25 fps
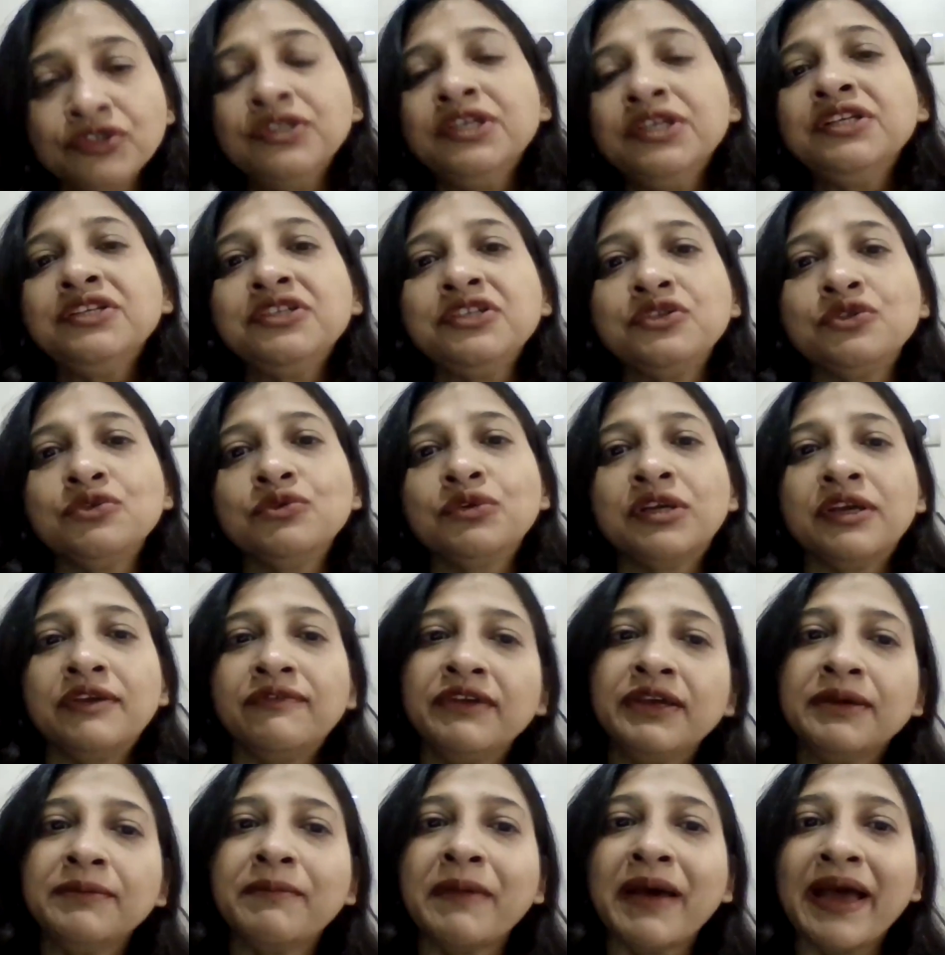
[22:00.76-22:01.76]
passionate to
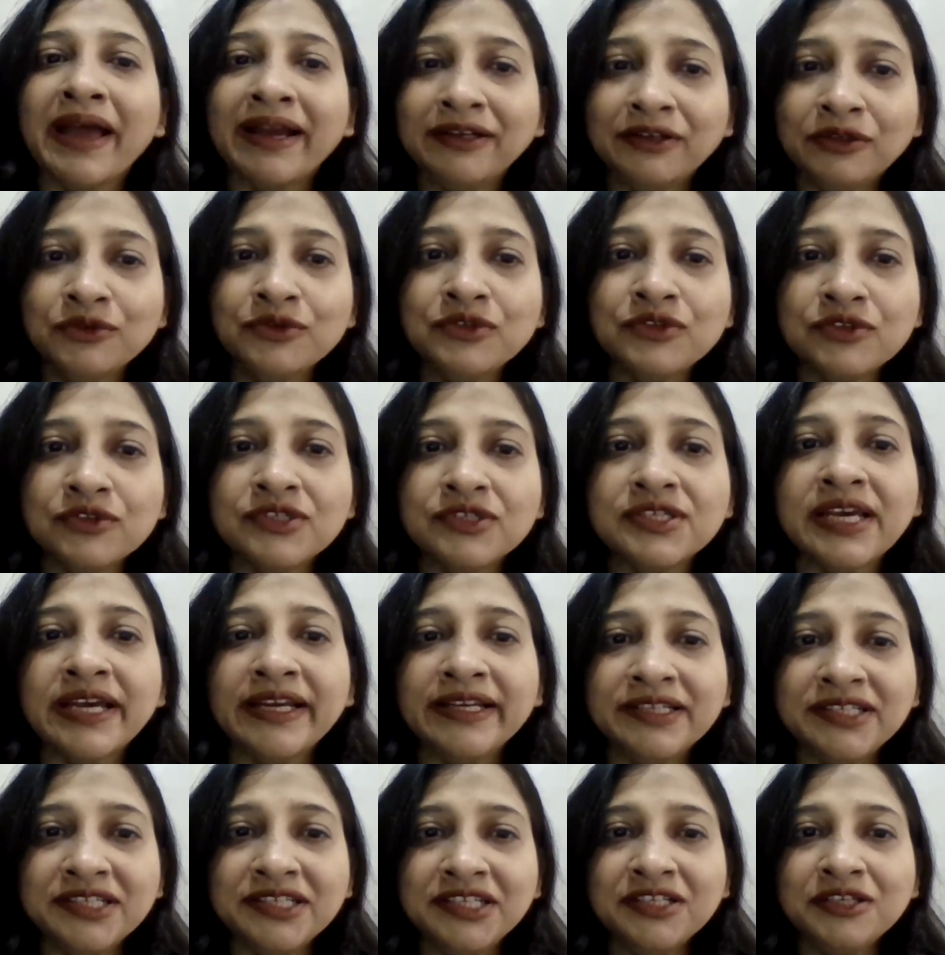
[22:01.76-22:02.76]
giving back to
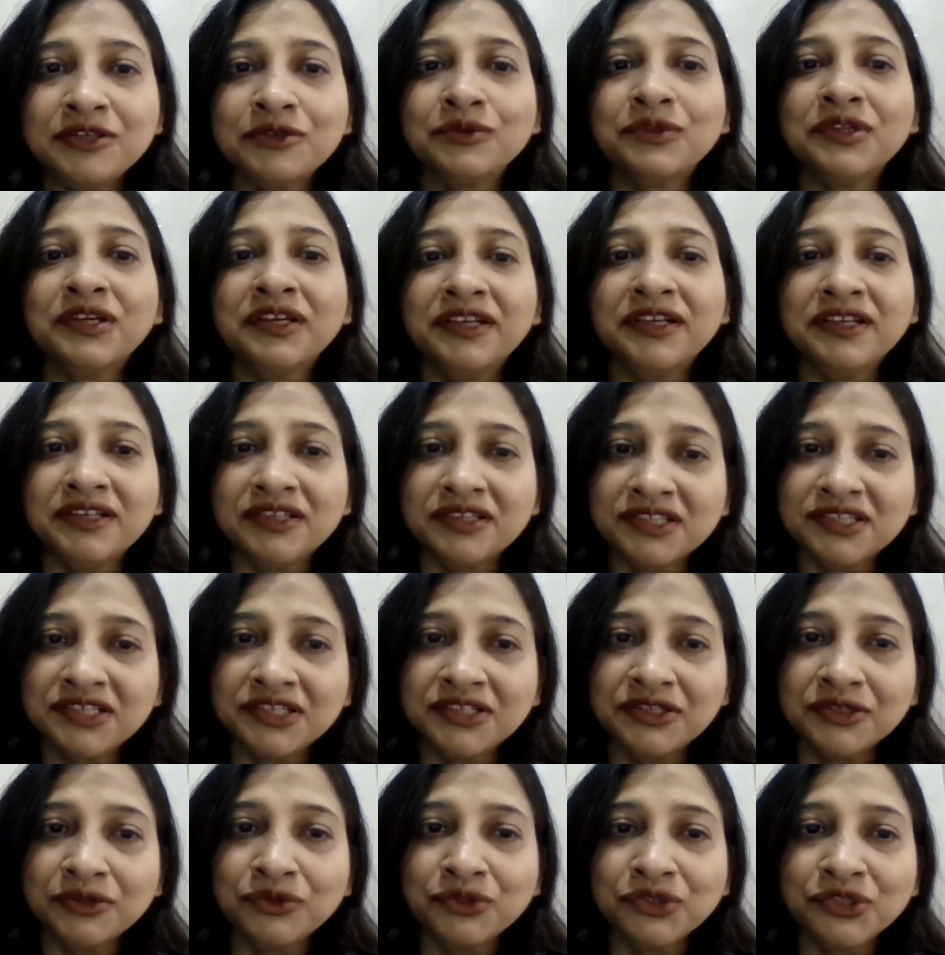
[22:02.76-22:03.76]
society, to the
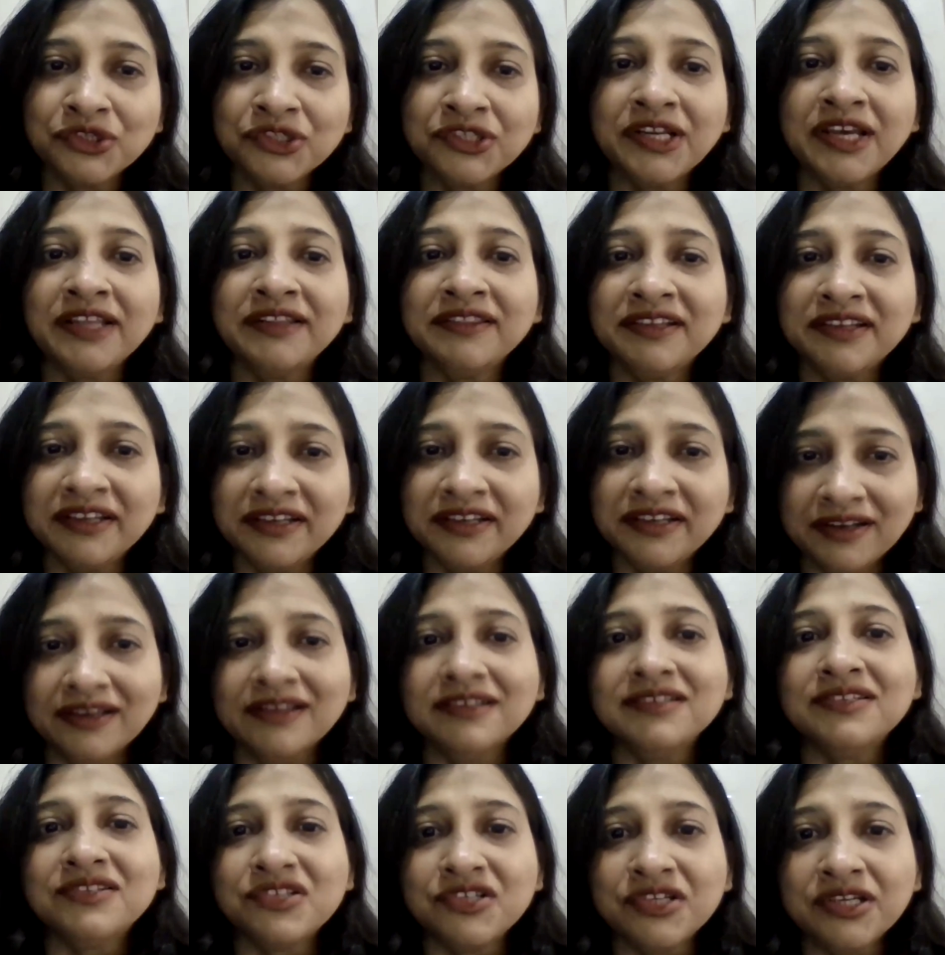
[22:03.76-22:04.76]
institution and the
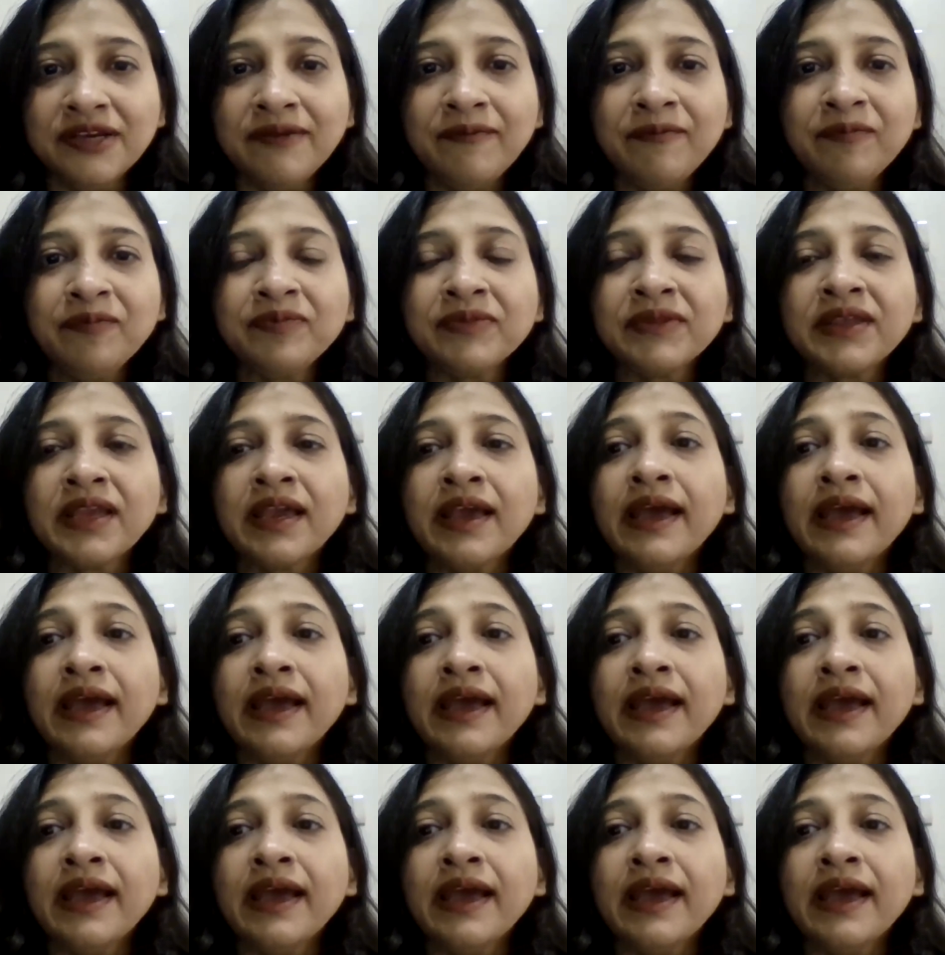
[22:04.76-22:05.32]
industry.